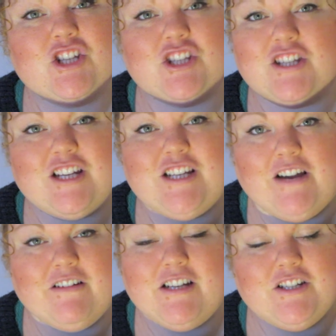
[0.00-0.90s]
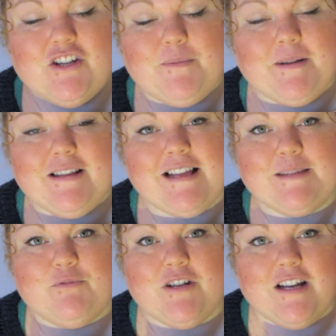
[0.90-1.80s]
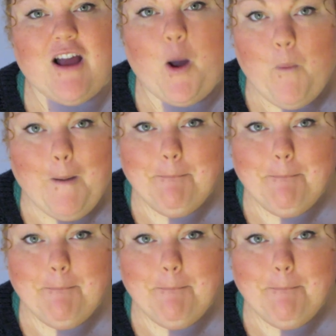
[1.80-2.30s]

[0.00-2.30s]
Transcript: just in a charity shop. I think that's brilliant. £1,